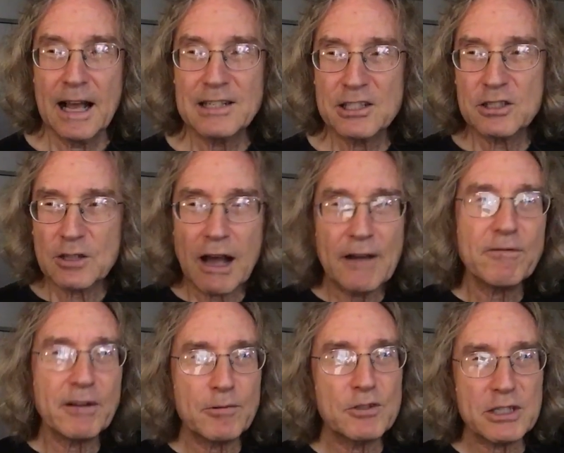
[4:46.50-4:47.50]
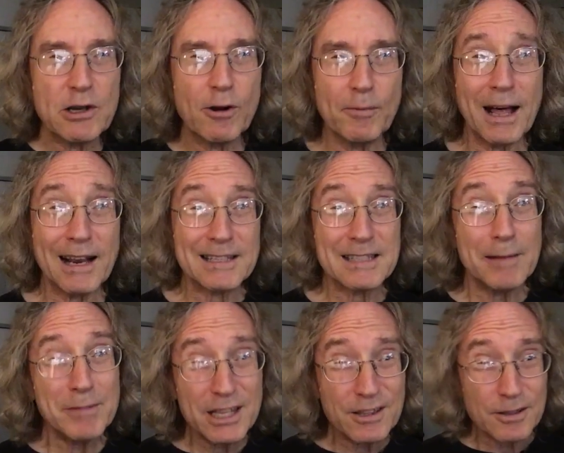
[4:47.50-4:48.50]
just high frequency harmonics. I
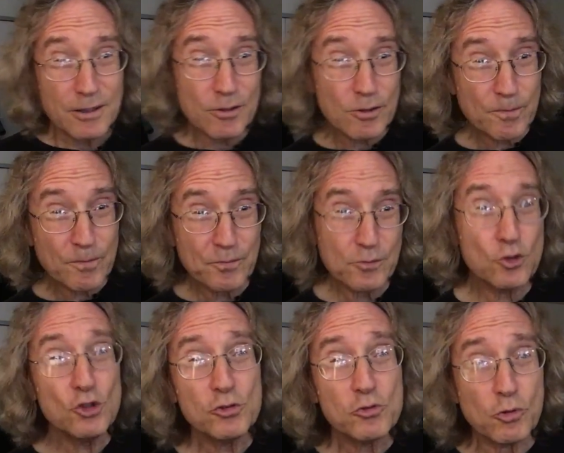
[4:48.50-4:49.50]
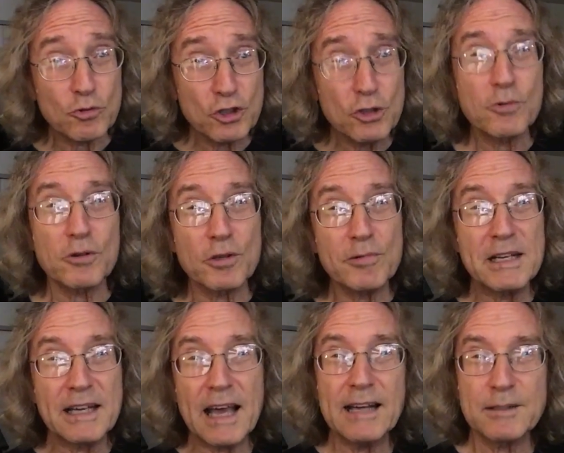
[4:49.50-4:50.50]
mean, 2 or
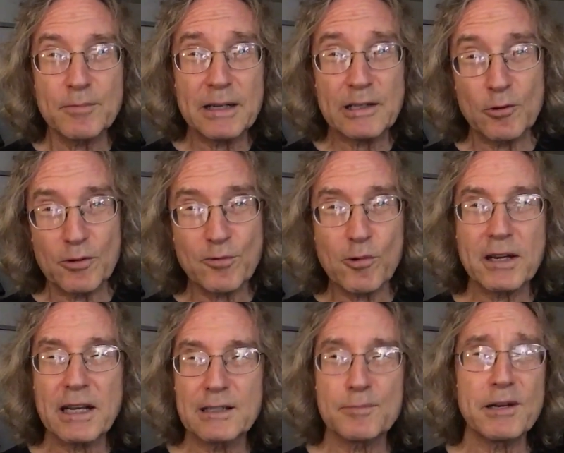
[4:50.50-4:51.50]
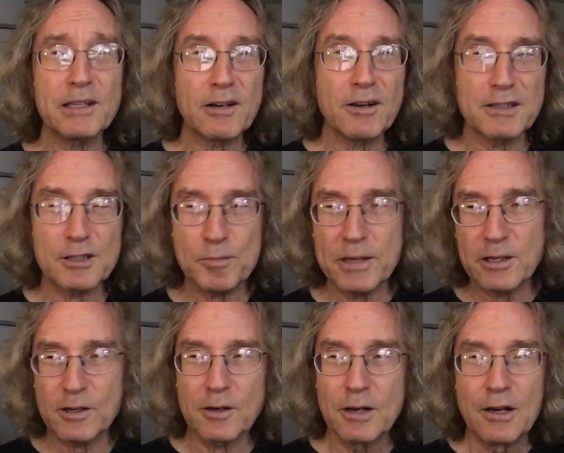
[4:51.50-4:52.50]
3K depending, or 4K depending on the
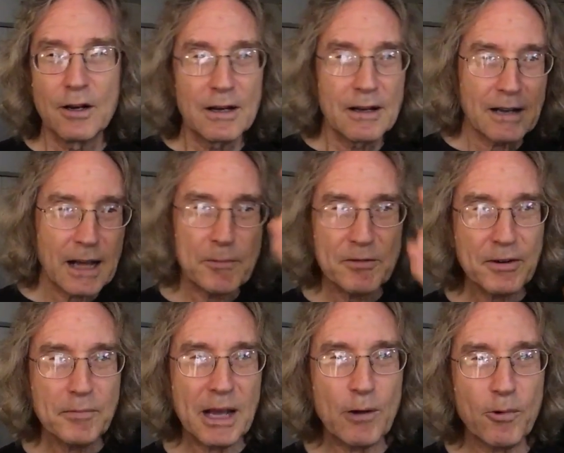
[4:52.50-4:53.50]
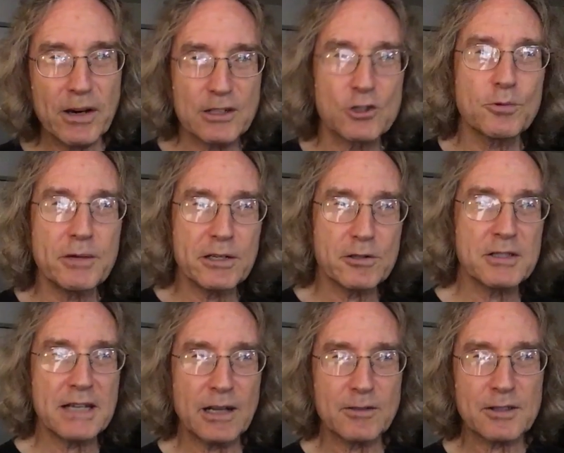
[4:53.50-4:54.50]
speaker, coming from that 1-inch tweeter
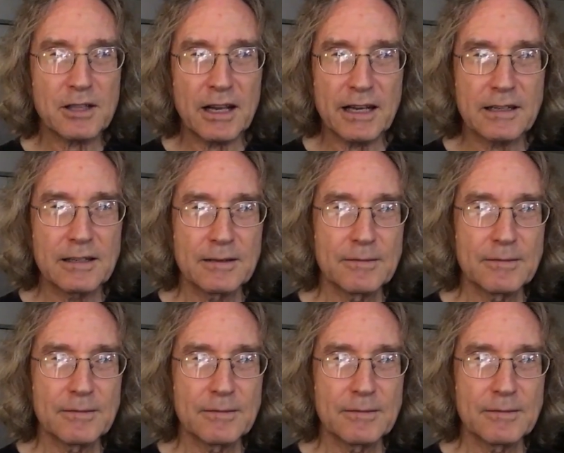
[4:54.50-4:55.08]
sounds like